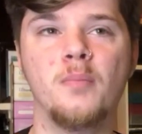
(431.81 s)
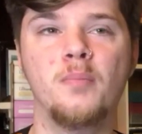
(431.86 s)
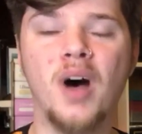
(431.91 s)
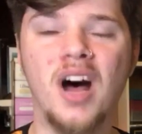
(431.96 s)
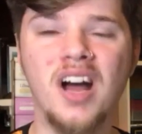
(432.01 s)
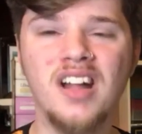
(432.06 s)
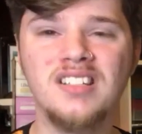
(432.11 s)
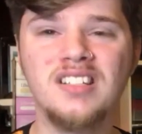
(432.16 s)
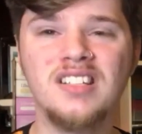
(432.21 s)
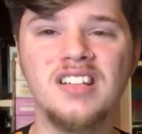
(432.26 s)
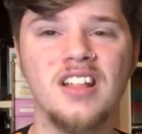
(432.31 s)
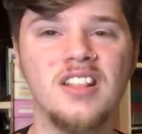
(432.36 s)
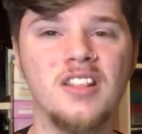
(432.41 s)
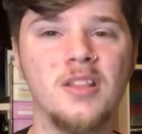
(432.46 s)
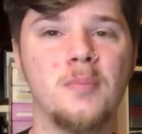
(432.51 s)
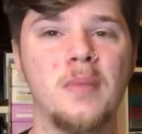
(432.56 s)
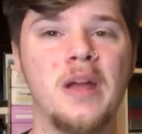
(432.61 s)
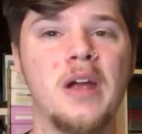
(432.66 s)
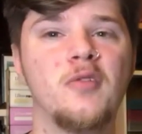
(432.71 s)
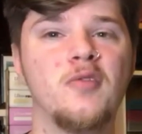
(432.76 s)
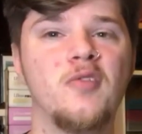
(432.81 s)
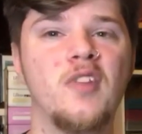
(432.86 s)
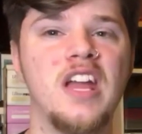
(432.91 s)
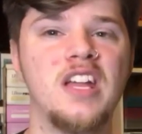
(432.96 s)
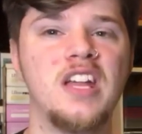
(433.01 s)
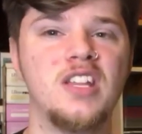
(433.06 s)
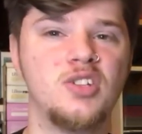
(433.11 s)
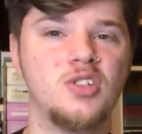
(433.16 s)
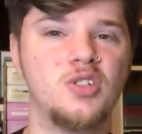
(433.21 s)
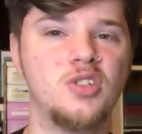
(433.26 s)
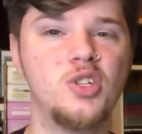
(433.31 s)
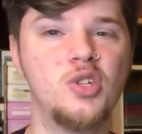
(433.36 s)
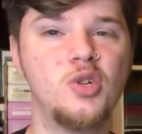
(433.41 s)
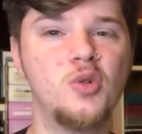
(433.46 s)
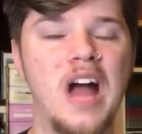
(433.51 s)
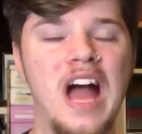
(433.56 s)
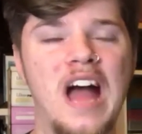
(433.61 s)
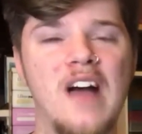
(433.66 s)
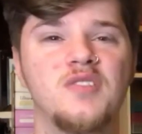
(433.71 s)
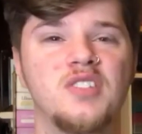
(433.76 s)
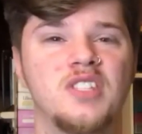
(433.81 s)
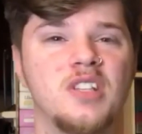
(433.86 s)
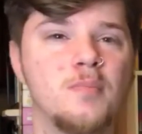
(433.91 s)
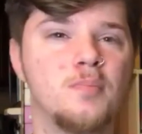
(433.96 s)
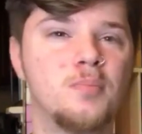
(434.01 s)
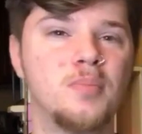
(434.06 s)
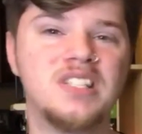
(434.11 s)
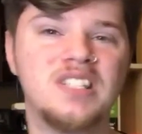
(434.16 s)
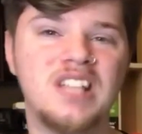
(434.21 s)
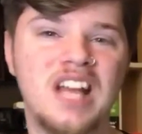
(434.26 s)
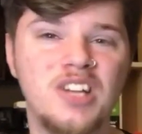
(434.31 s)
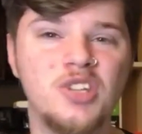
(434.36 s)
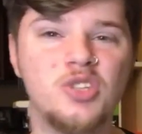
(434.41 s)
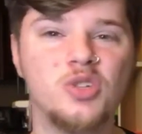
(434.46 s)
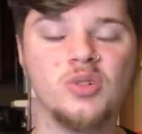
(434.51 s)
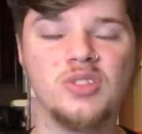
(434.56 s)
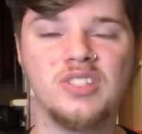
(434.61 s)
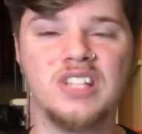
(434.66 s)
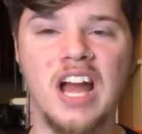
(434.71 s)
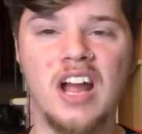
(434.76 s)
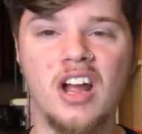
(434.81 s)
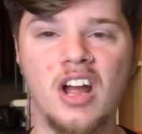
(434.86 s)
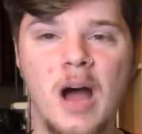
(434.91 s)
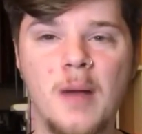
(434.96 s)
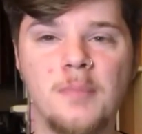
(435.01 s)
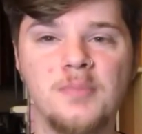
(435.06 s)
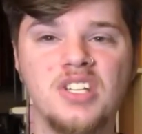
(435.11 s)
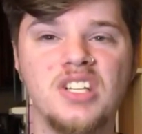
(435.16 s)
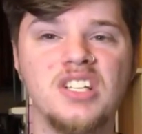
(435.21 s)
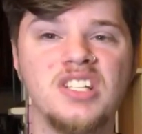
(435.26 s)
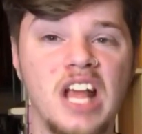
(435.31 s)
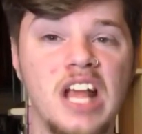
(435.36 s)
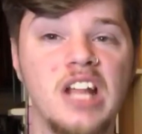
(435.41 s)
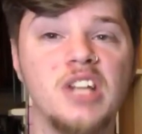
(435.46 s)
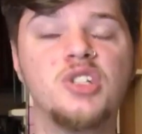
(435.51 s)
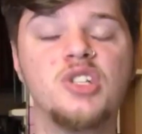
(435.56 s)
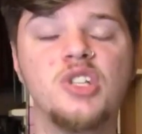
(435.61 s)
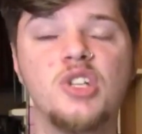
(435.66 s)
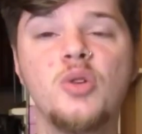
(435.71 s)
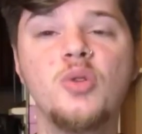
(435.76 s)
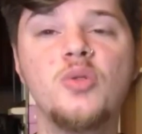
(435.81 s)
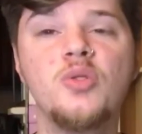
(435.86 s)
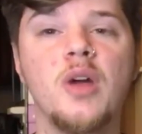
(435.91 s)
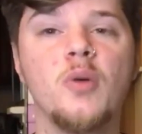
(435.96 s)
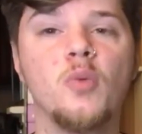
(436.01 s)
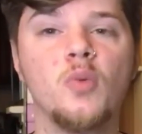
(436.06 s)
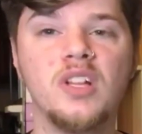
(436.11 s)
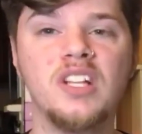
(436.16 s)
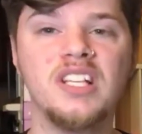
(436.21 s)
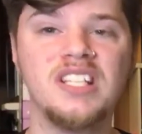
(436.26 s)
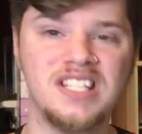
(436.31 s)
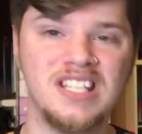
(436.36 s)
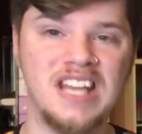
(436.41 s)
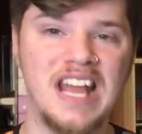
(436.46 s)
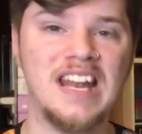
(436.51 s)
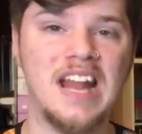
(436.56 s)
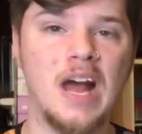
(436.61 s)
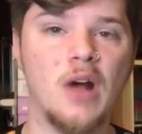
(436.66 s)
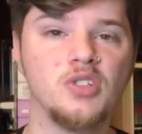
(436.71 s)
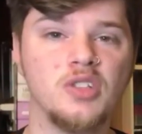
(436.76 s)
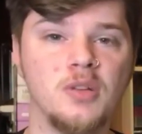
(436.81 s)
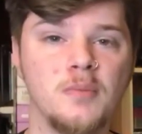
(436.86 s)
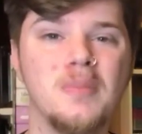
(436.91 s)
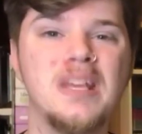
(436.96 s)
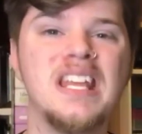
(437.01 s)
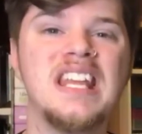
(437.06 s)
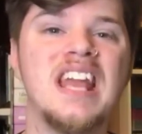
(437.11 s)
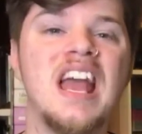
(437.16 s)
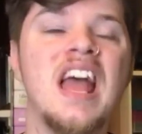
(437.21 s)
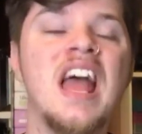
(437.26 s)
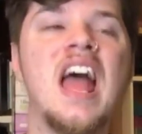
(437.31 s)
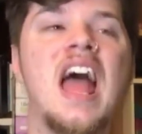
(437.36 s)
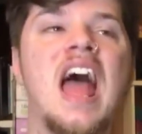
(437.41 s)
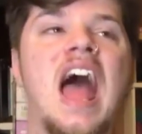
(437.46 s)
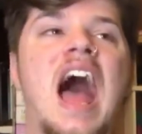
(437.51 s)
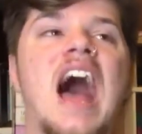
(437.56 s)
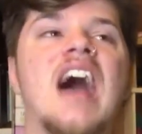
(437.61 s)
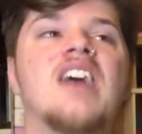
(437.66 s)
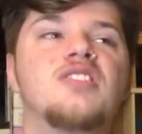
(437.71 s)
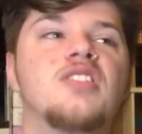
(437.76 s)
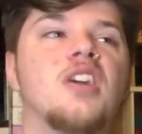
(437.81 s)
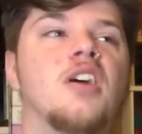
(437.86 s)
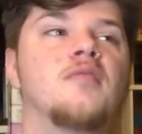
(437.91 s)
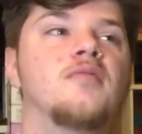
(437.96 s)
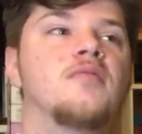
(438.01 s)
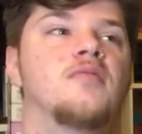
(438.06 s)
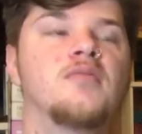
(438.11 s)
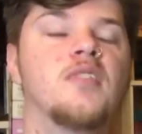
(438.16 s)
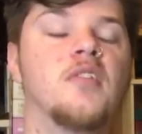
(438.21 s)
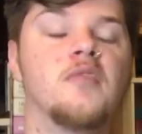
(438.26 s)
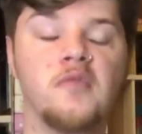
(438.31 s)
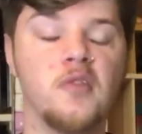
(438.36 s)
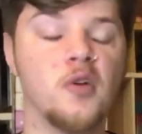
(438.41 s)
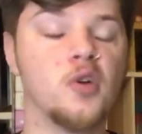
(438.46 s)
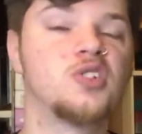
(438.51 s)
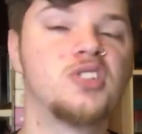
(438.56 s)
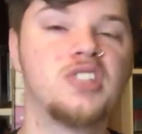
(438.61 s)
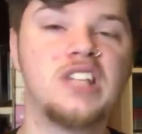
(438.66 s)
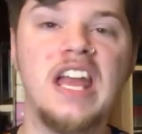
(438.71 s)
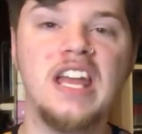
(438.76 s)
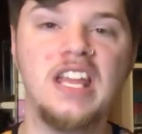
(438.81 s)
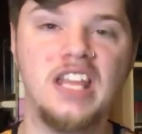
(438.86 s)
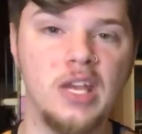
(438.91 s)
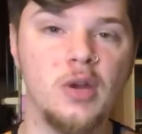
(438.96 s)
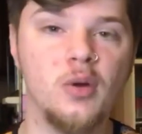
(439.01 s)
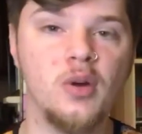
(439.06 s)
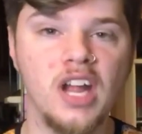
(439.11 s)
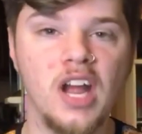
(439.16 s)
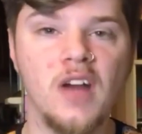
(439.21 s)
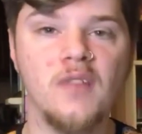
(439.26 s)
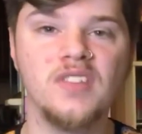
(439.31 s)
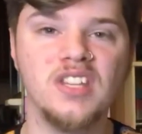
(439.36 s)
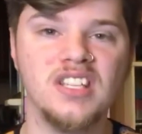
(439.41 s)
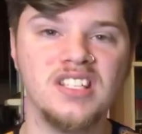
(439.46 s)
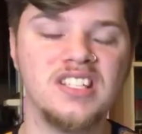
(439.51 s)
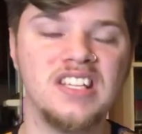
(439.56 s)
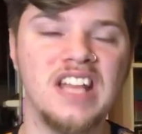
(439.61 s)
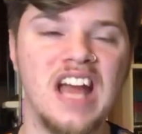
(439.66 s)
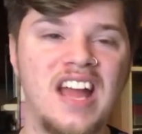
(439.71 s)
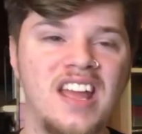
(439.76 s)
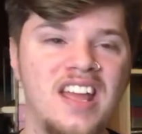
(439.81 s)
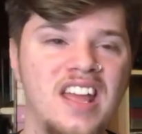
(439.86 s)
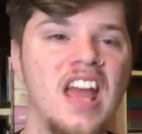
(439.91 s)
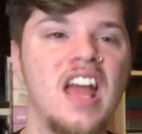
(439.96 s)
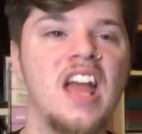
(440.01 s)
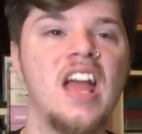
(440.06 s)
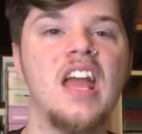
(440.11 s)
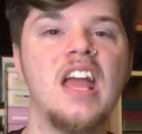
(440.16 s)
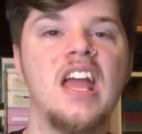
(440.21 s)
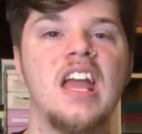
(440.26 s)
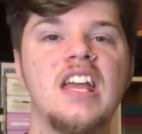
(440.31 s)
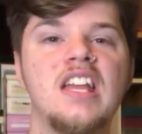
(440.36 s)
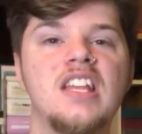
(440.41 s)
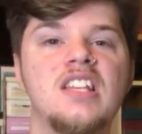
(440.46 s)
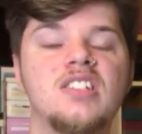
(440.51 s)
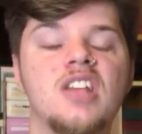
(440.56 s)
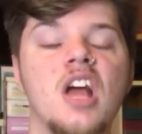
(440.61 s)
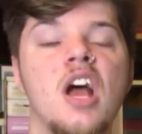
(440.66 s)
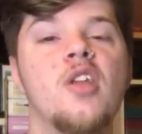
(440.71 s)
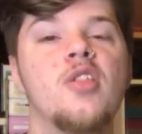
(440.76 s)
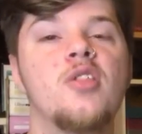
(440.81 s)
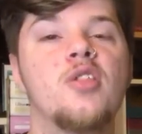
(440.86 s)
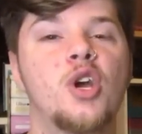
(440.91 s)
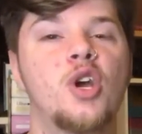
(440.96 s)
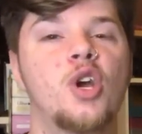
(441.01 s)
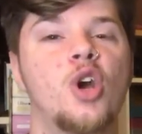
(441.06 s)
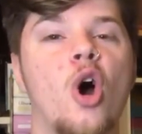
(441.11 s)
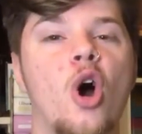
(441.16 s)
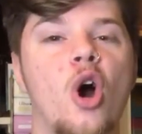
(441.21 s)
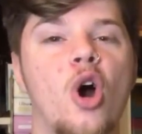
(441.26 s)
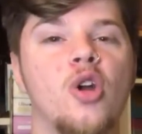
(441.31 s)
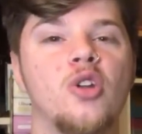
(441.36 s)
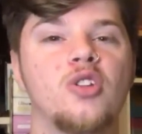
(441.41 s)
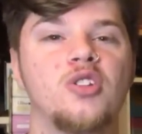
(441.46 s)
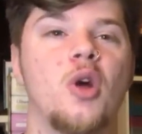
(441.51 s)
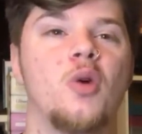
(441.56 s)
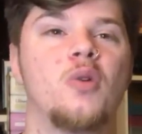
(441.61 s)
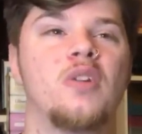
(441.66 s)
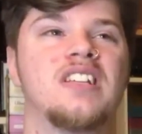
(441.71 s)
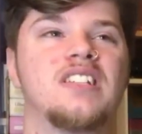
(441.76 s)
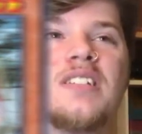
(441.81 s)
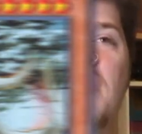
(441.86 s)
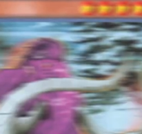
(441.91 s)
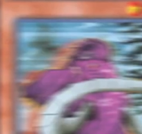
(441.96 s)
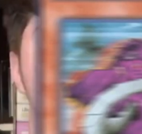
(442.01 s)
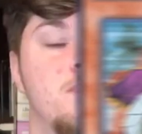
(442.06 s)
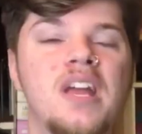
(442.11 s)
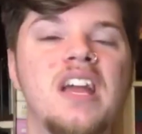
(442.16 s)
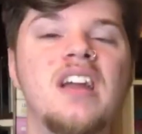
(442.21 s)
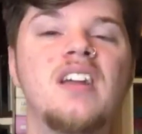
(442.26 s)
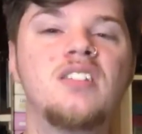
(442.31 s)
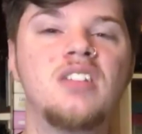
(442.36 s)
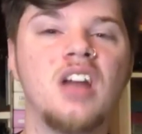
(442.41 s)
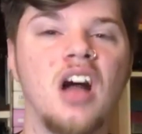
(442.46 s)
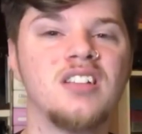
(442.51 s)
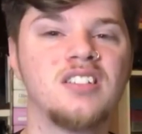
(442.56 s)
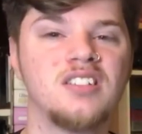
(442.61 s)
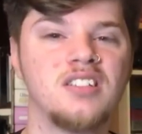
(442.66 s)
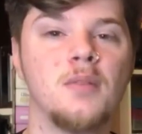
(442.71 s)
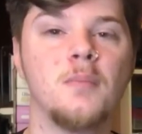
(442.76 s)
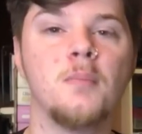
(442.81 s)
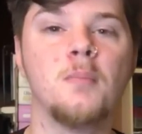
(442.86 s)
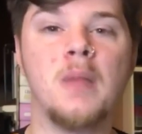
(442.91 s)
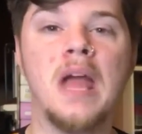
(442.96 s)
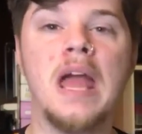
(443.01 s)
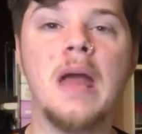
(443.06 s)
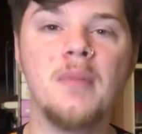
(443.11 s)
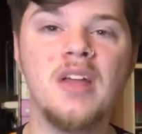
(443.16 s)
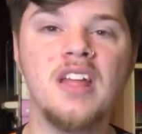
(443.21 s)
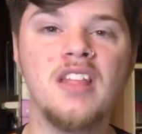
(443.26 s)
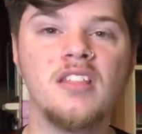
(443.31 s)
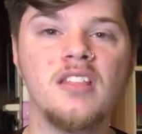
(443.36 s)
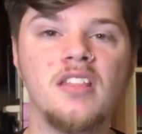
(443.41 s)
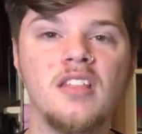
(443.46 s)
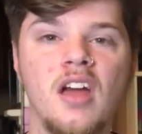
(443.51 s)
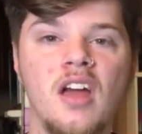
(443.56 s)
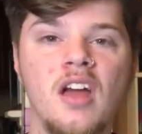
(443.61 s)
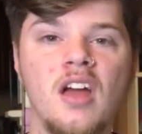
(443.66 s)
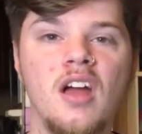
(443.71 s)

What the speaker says: But the Marfae do have some potential tech options, and 2 that really stand out to me as of the first day hearing of this deck is the card known as Big Tusked Mammoth.